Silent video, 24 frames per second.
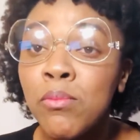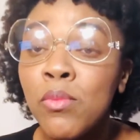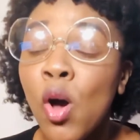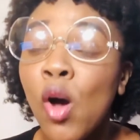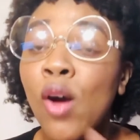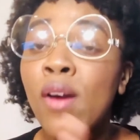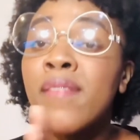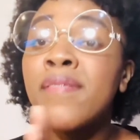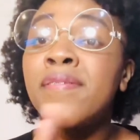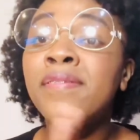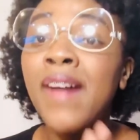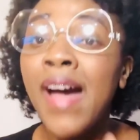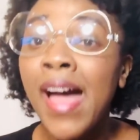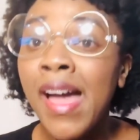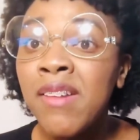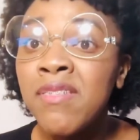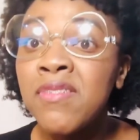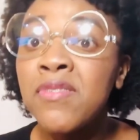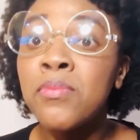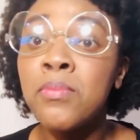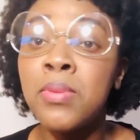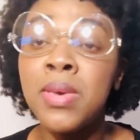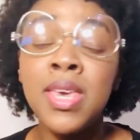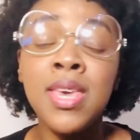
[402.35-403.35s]
or 5
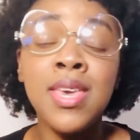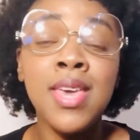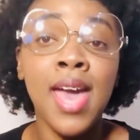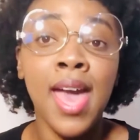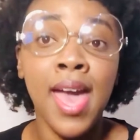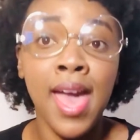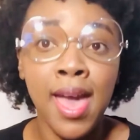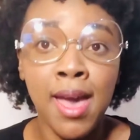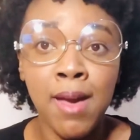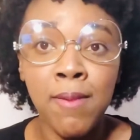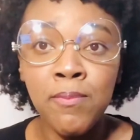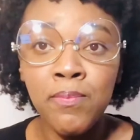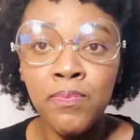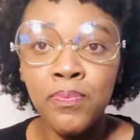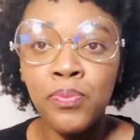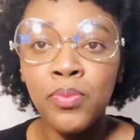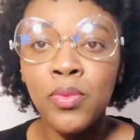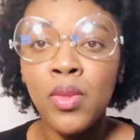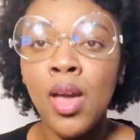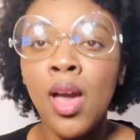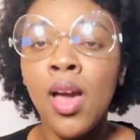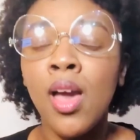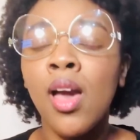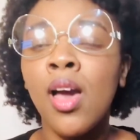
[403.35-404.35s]
p.m.,
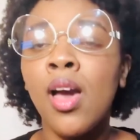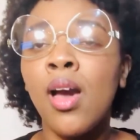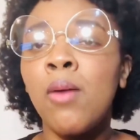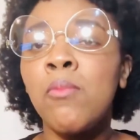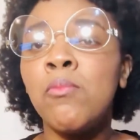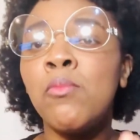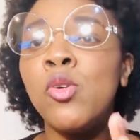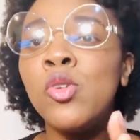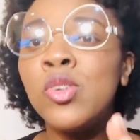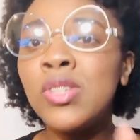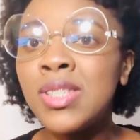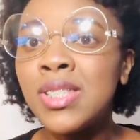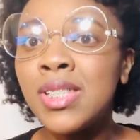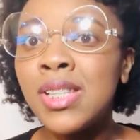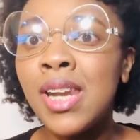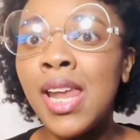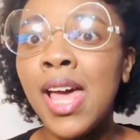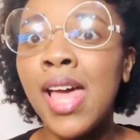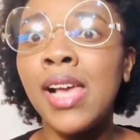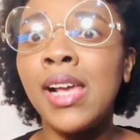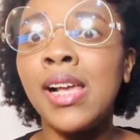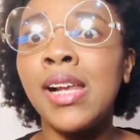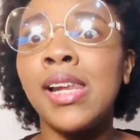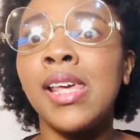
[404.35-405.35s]
most
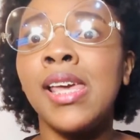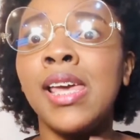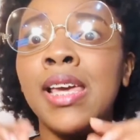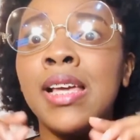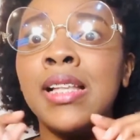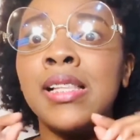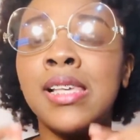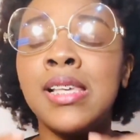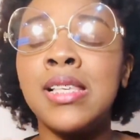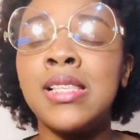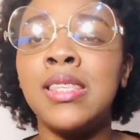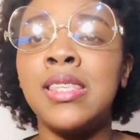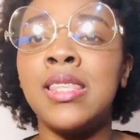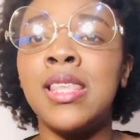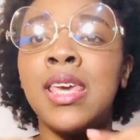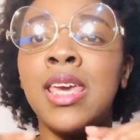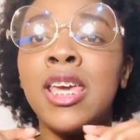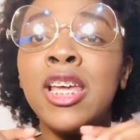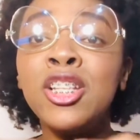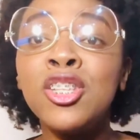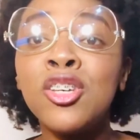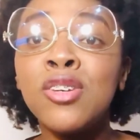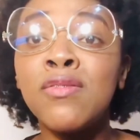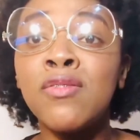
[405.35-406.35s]
likely it is the
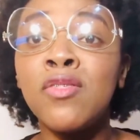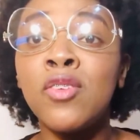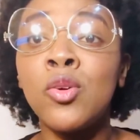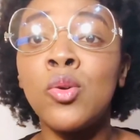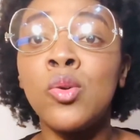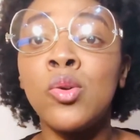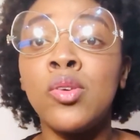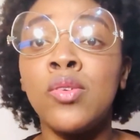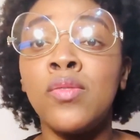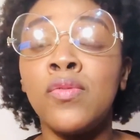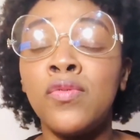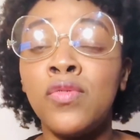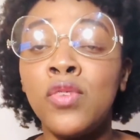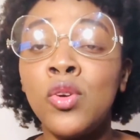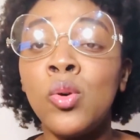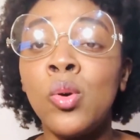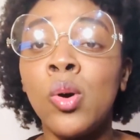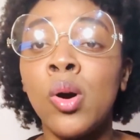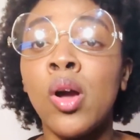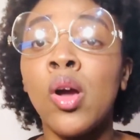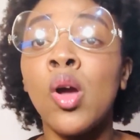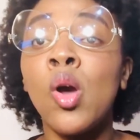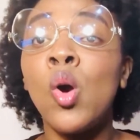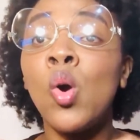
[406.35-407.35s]

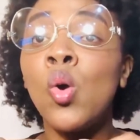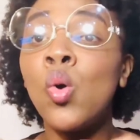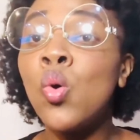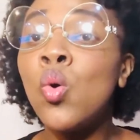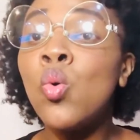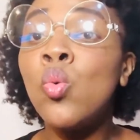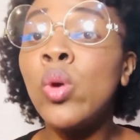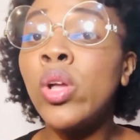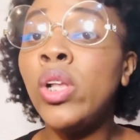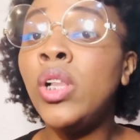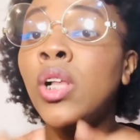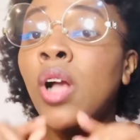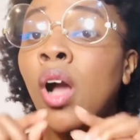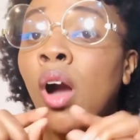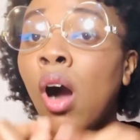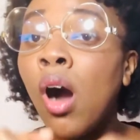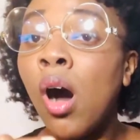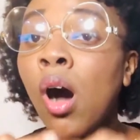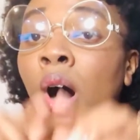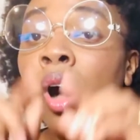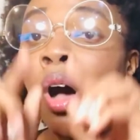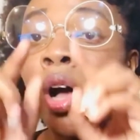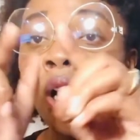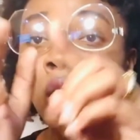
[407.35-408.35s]
interviewer who will
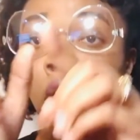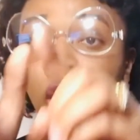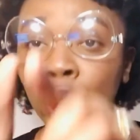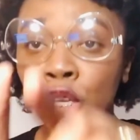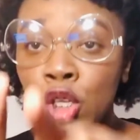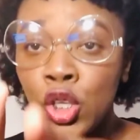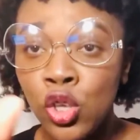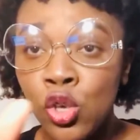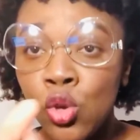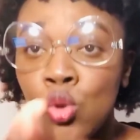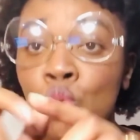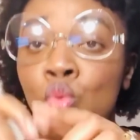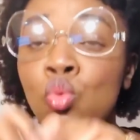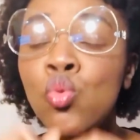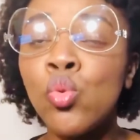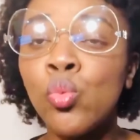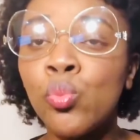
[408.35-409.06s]
call you.